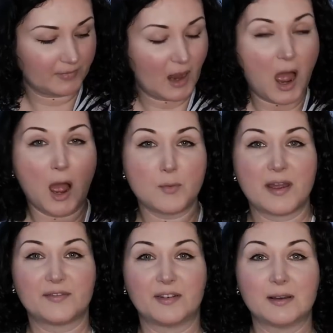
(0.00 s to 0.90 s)

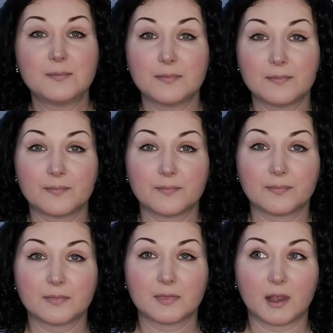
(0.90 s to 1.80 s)
However,
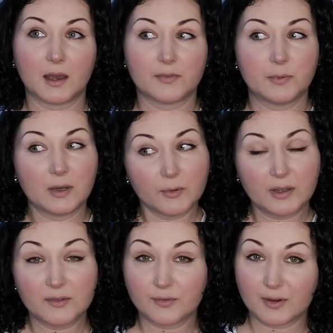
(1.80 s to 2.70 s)
I've been
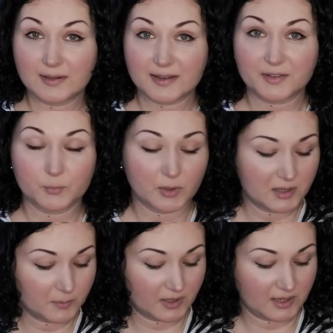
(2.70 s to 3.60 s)
looking for another one
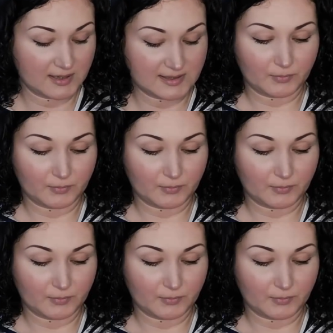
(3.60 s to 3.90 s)
because